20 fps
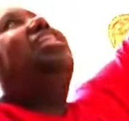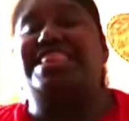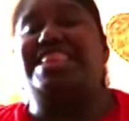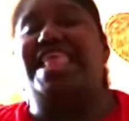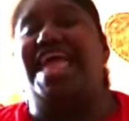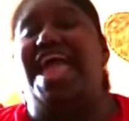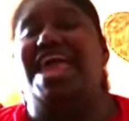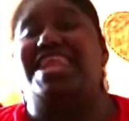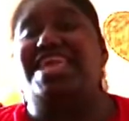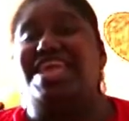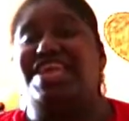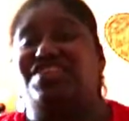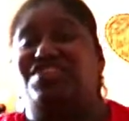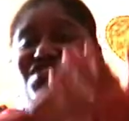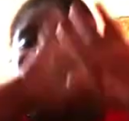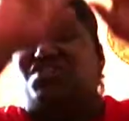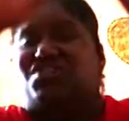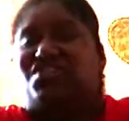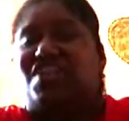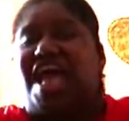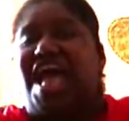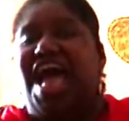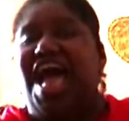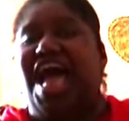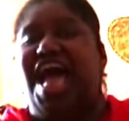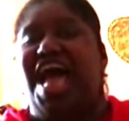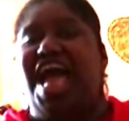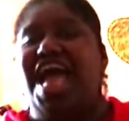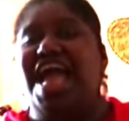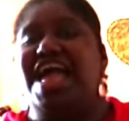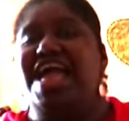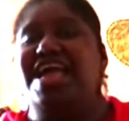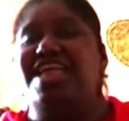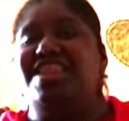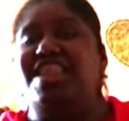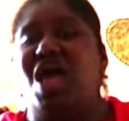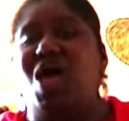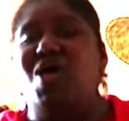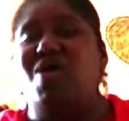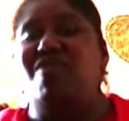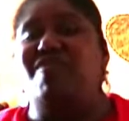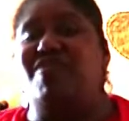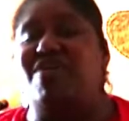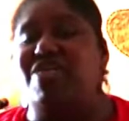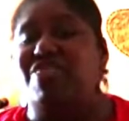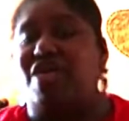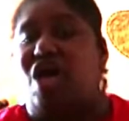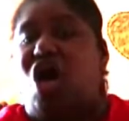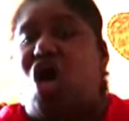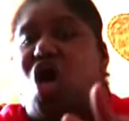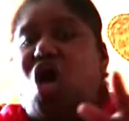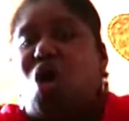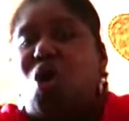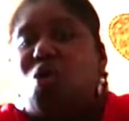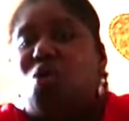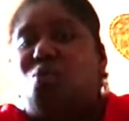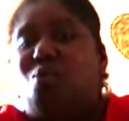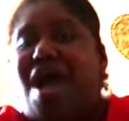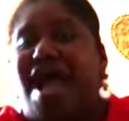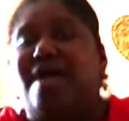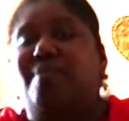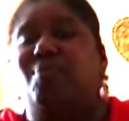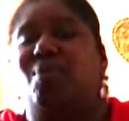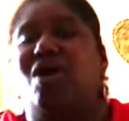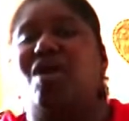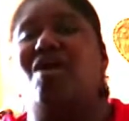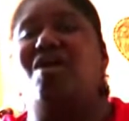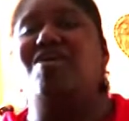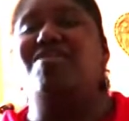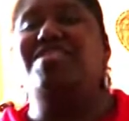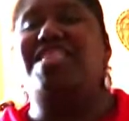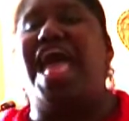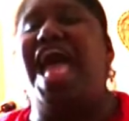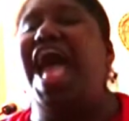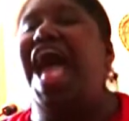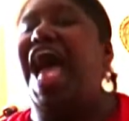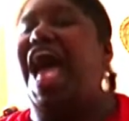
Let it shine over the whole wide world.